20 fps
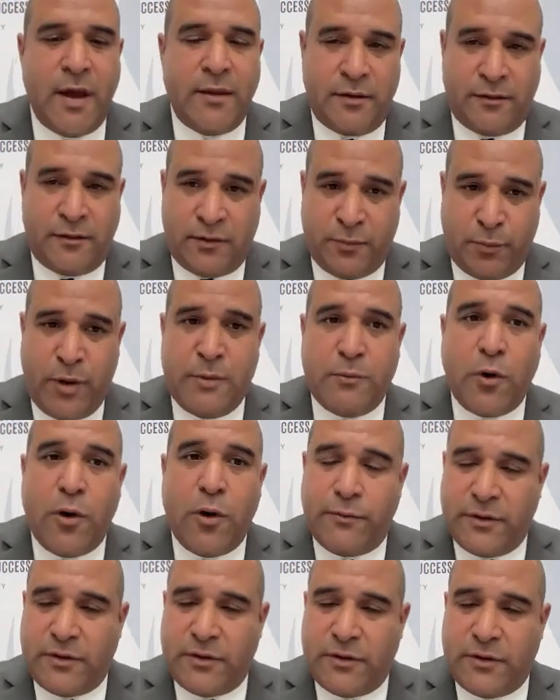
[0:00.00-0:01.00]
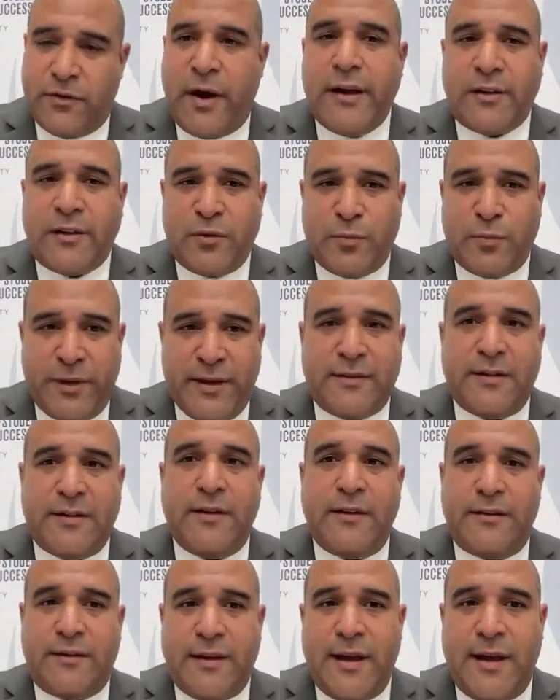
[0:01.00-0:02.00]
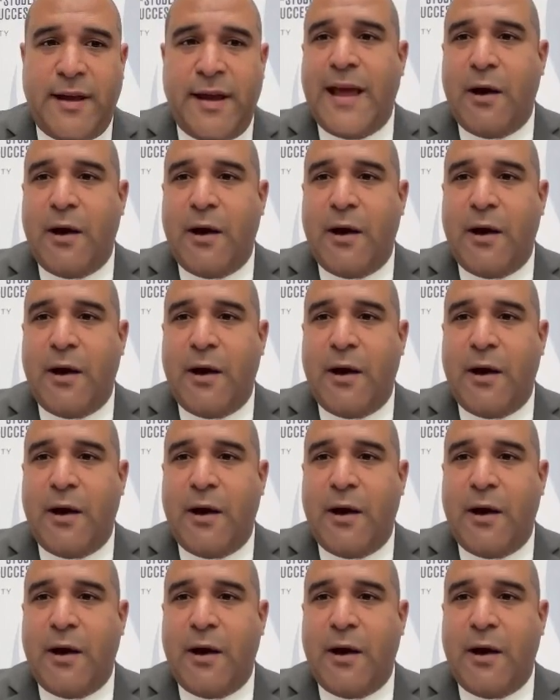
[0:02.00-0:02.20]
The Supreme Court was very explicit in saying